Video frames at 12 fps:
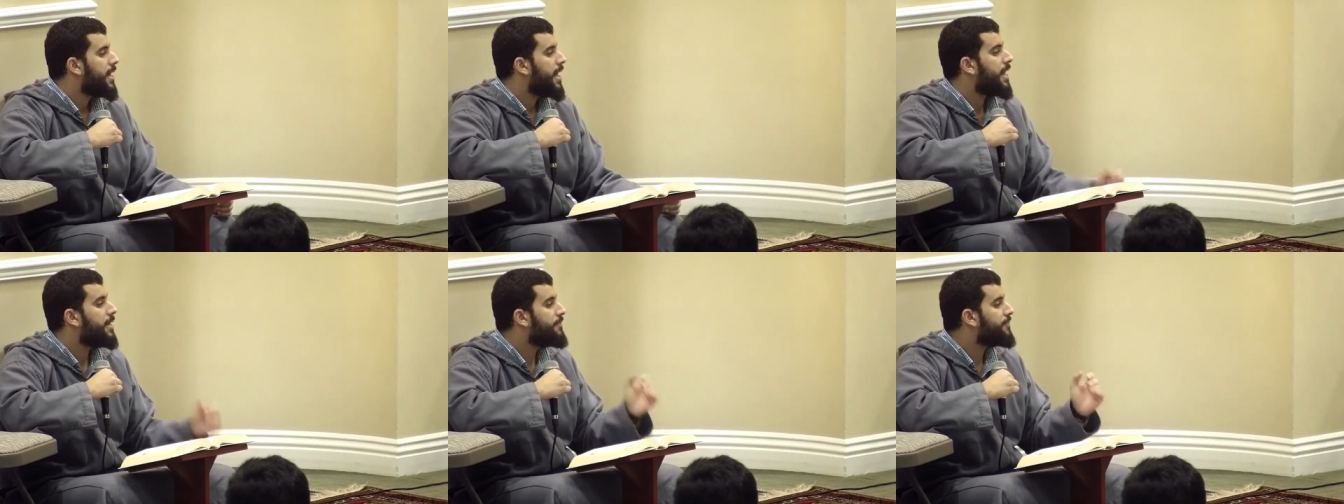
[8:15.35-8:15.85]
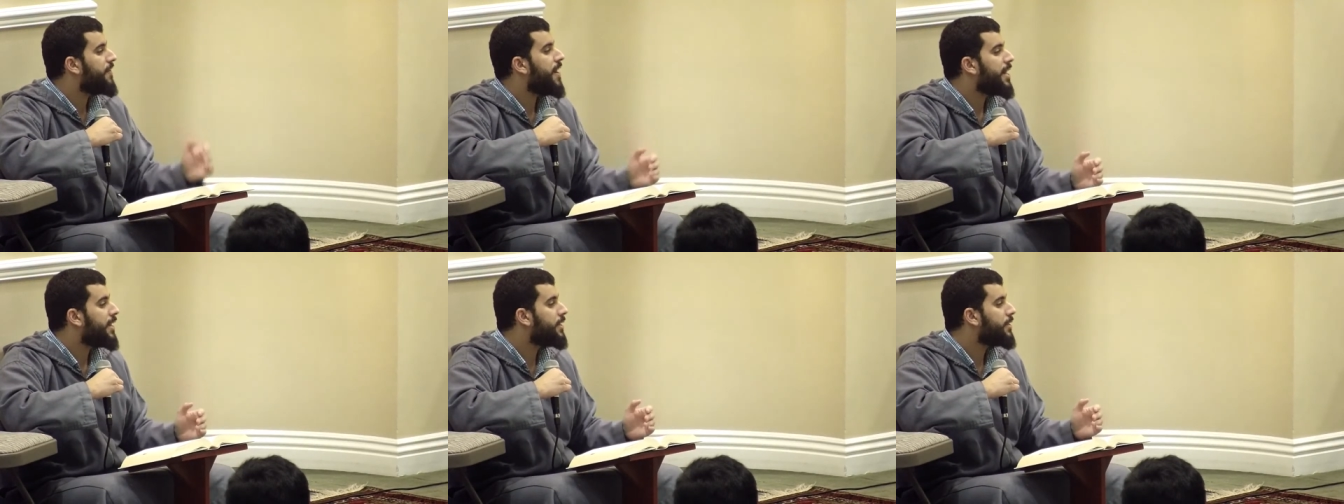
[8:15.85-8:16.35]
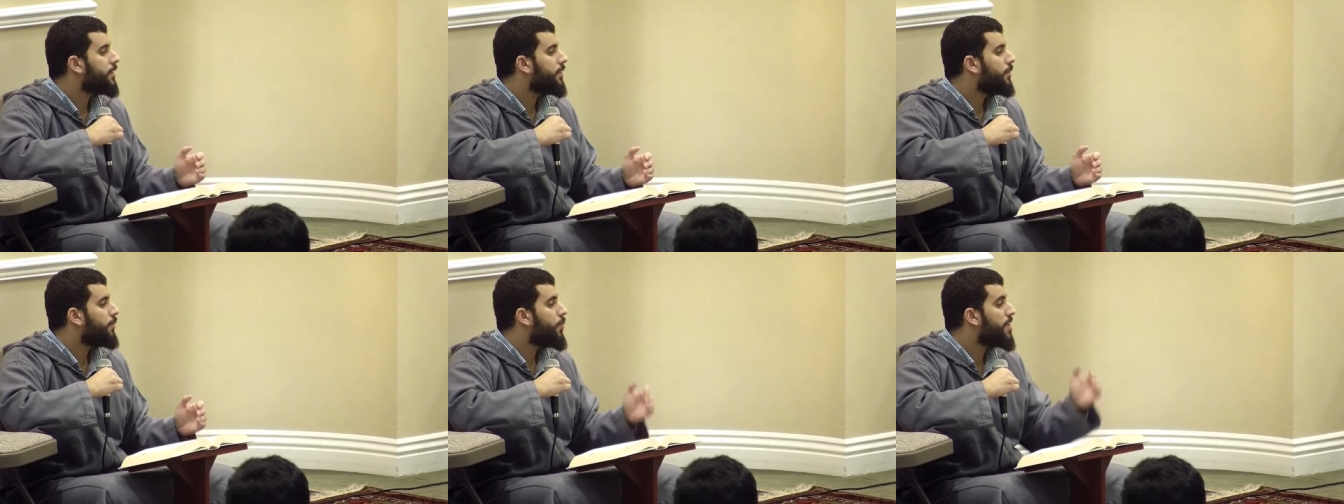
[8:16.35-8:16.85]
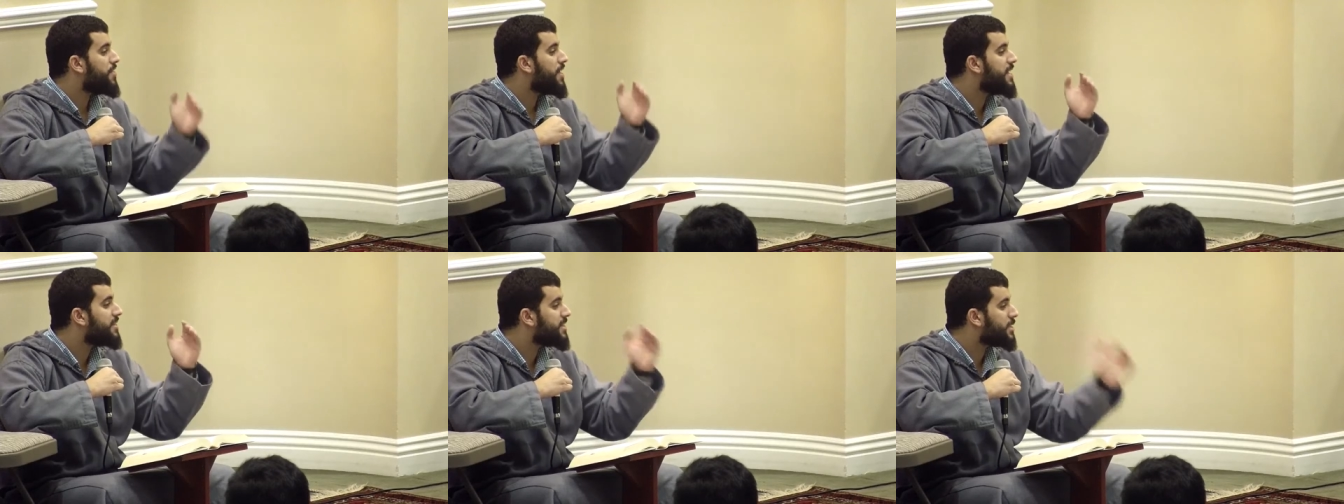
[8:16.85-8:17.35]
and find with
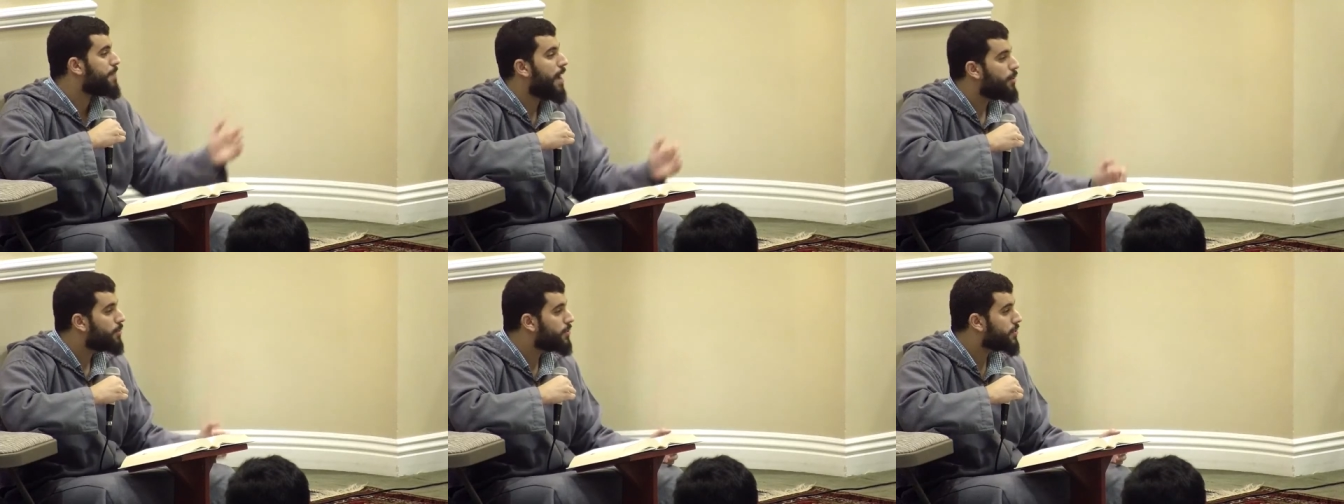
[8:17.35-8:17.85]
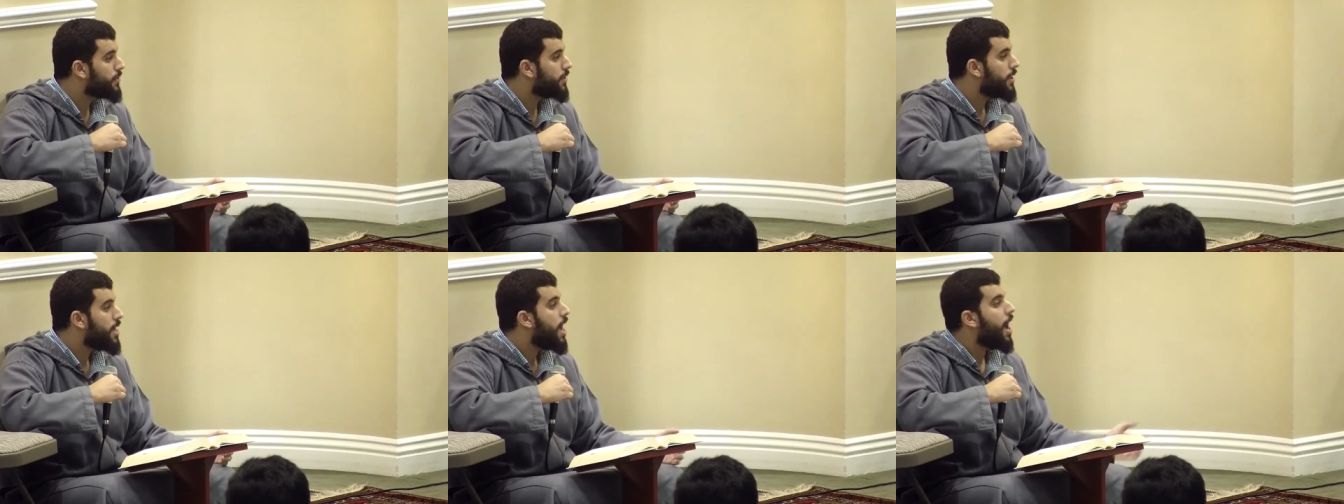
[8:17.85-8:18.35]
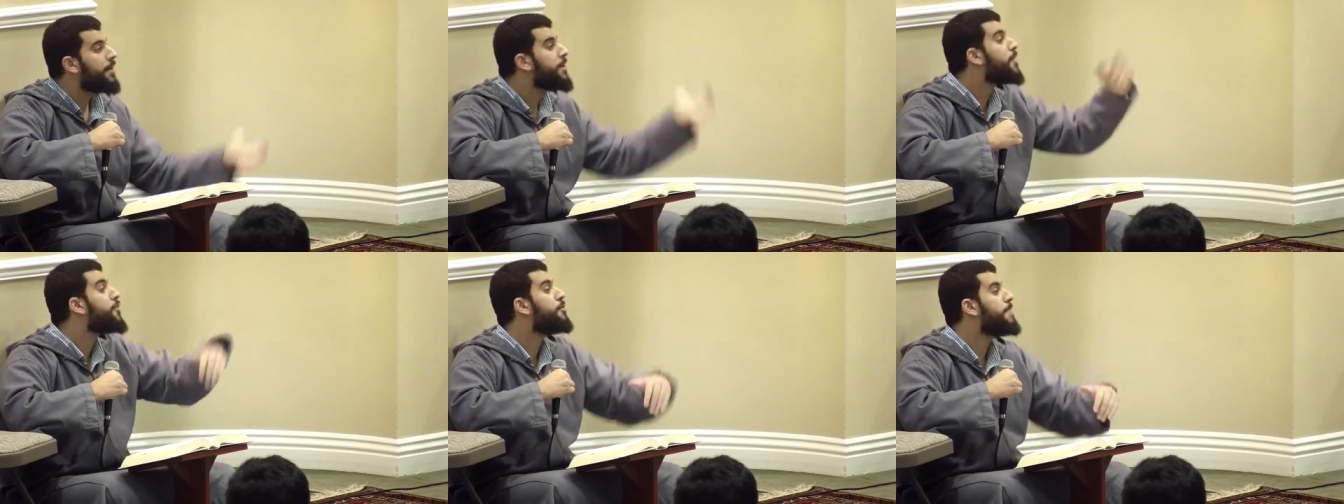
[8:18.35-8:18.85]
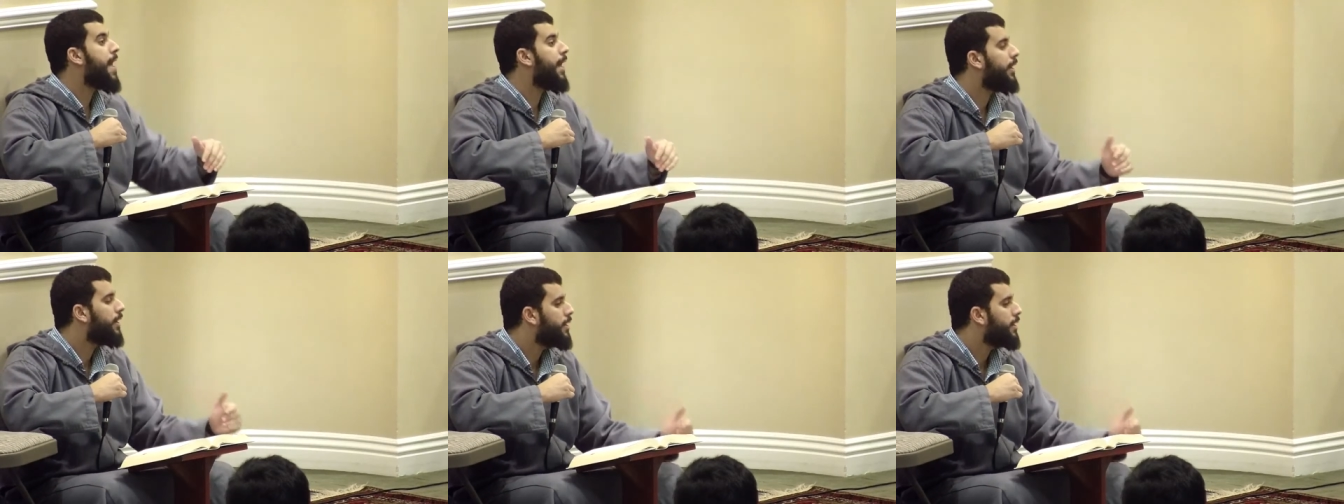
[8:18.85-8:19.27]
his spouse another man.